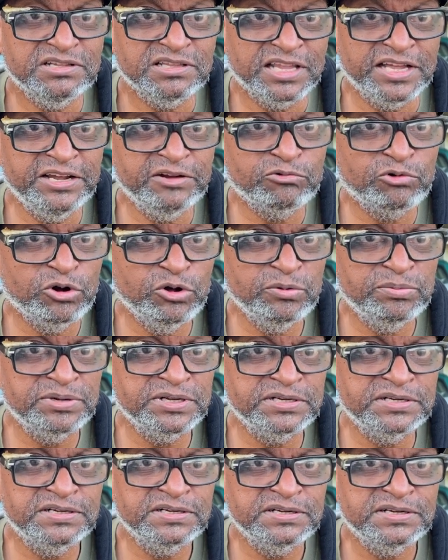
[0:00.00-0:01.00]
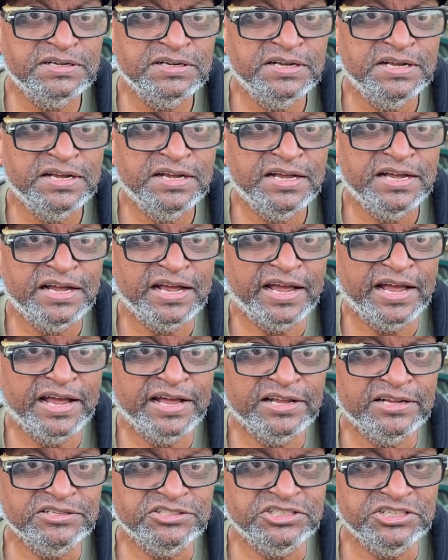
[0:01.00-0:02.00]
Lee Rubin,
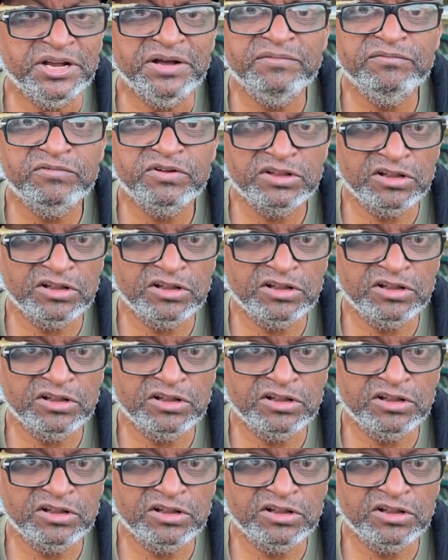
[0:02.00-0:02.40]
and Jim